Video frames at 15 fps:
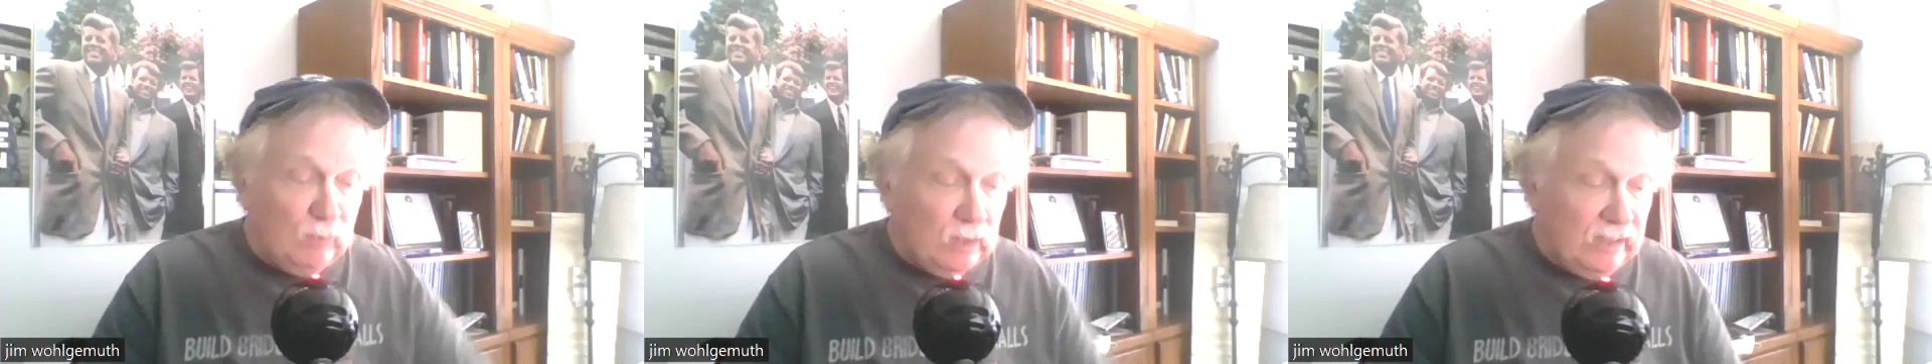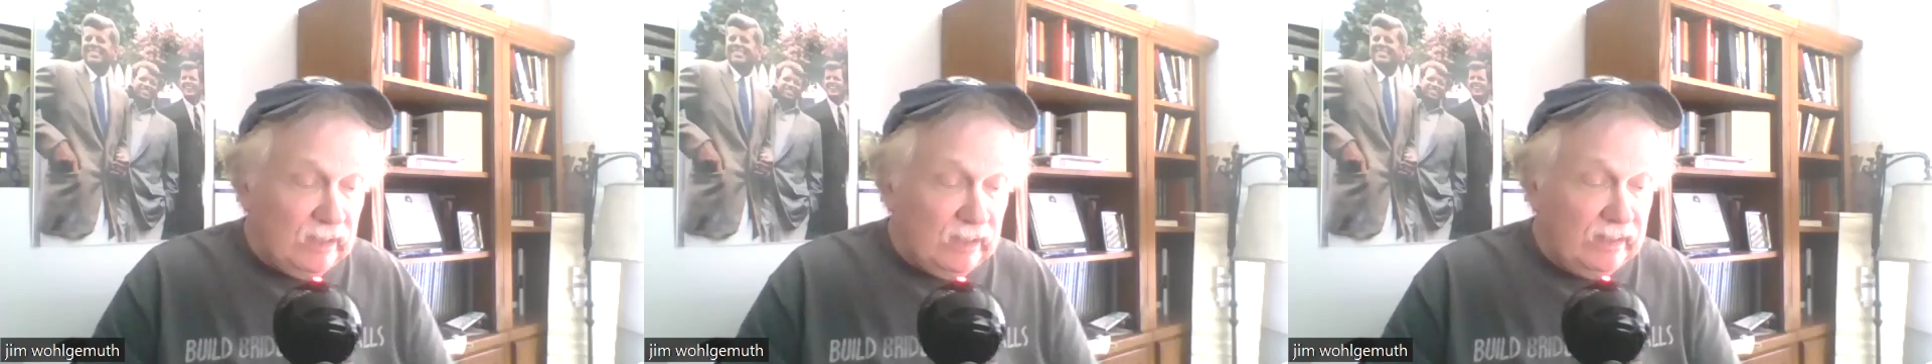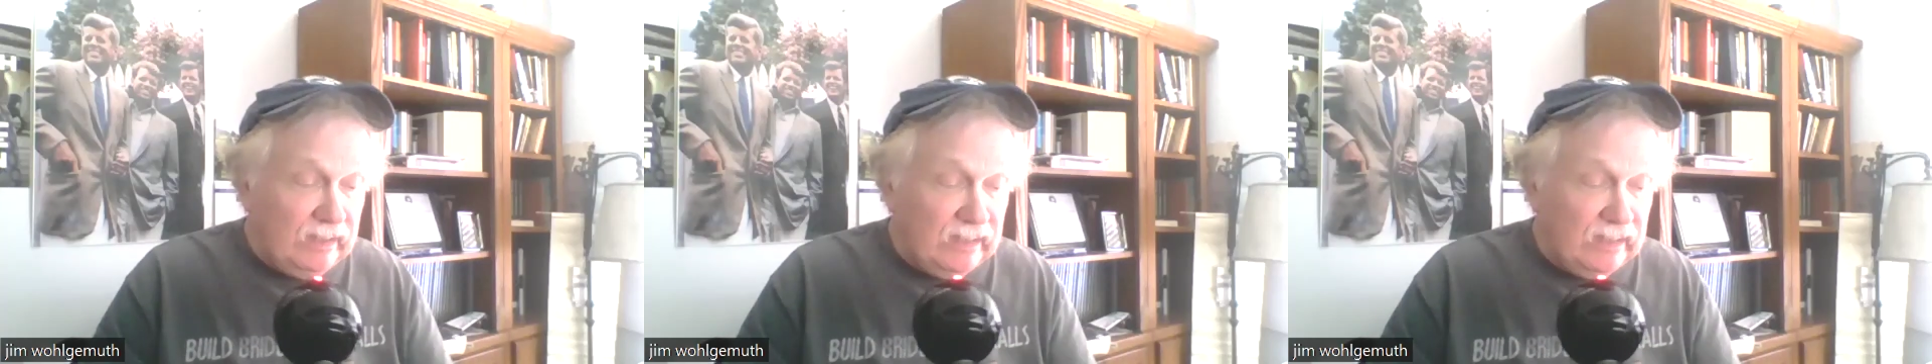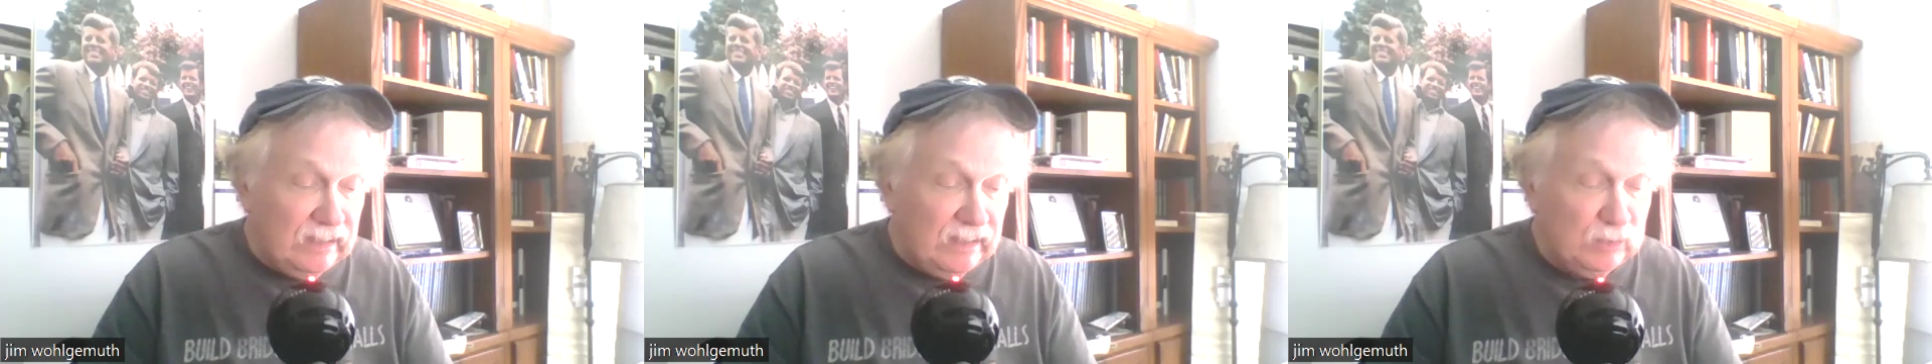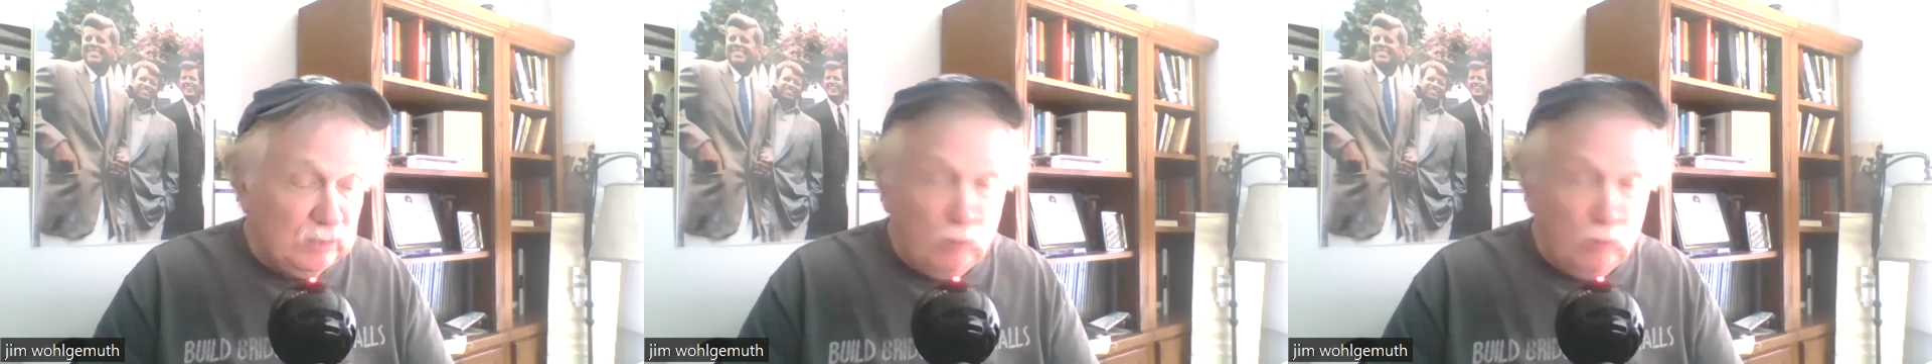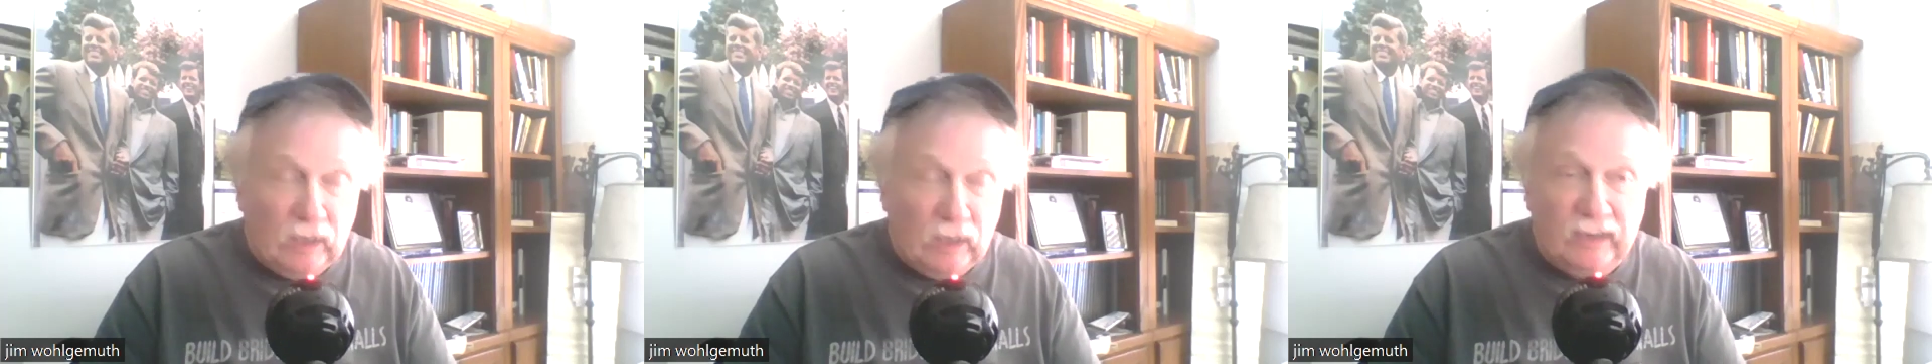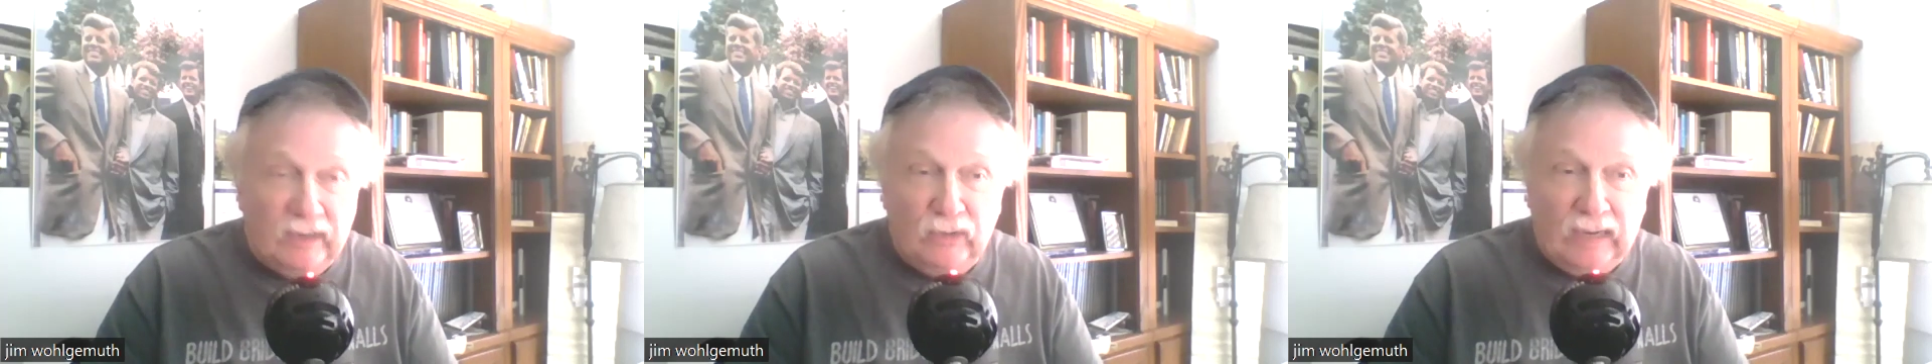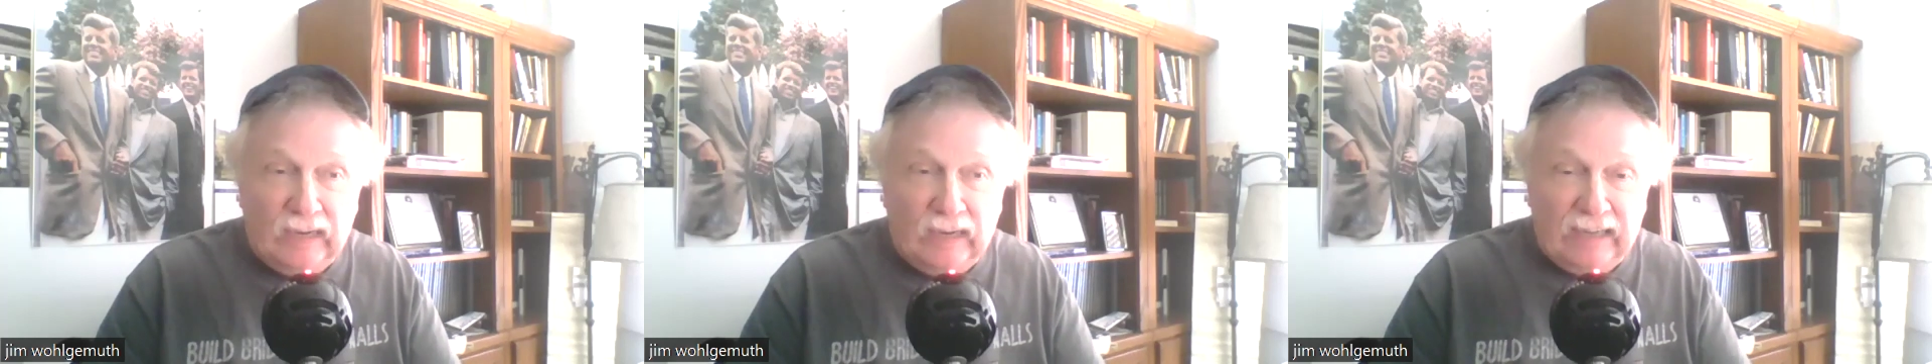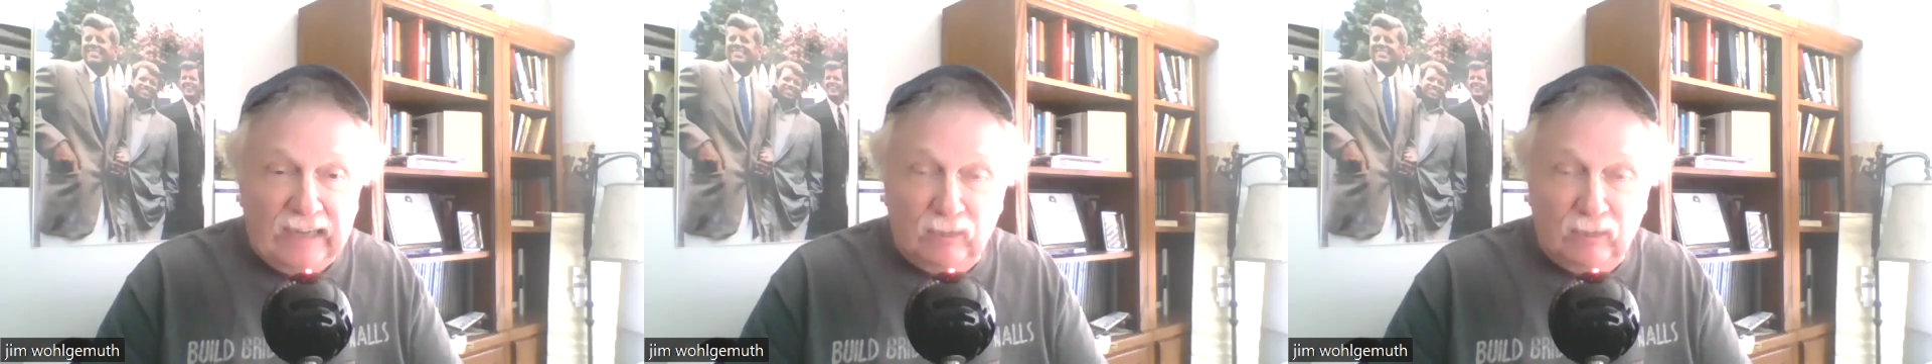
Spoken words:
Well, Larry, tell us where are you at